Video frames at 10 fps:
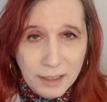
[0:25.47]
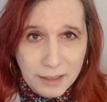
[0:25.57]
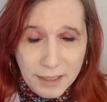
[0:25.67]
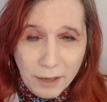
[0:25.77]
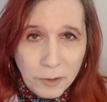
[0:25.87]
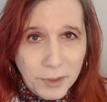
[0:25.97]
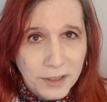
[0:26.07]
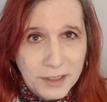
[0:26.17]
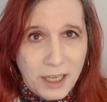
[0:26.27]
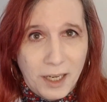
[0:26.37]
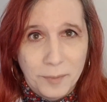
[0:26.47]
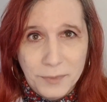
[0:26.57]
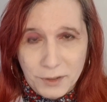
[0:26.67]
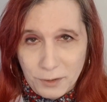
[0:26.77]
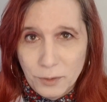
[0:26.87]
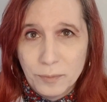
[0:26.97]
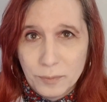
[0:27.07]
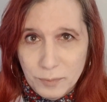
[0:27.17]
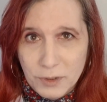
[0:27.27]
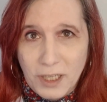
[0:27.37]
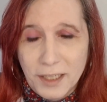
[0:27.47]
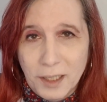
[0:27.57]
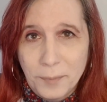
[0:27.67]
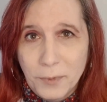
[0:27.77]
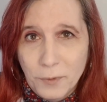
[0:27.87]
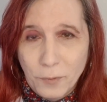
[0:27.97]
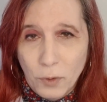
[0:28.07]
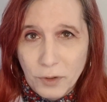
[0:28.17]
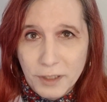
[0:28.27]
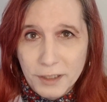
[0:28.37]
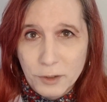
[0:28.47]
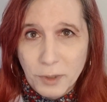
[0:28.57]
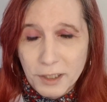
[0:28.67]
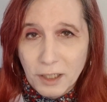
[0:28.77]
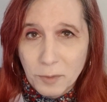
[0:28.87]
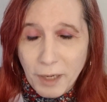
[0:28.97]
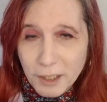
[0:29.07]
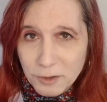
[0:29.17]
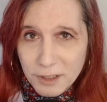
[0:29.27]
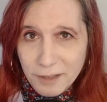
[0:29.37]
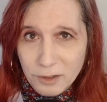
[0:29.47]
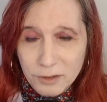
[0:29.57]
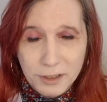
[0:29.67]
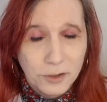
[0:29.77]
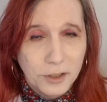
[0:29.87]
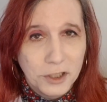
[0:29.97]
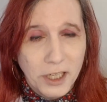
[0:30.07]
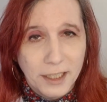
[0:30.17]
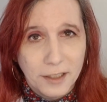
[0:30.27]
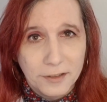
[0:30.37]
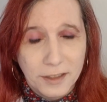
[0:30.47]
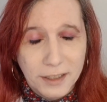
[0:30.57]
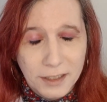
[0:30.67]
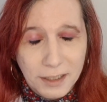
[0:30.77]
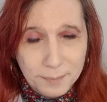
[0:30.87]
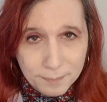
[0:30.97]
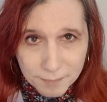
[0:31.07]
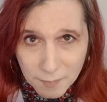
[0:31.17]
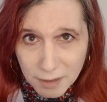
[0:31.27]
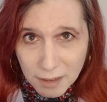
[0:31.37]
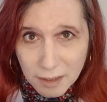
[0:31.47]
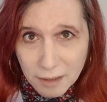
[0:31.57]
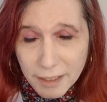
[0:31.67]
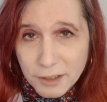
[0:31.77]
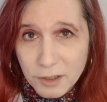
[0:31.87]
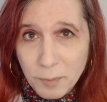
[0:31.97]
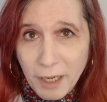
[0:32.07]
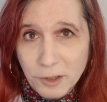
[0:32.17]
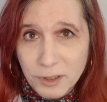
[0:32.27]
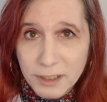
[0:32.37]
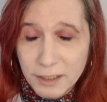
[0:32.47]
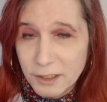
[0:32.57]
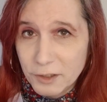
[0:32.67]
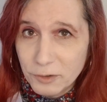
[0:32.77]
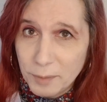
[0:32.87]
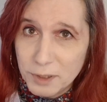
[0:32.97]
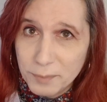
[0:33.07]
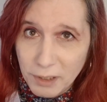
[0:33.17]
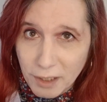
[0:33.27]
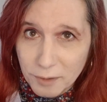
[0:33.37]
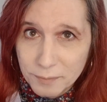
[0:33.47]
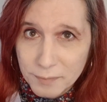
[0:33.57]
now would be the time to sign up for the $20 patron level, and you can check out the link to the Patreon in the description below.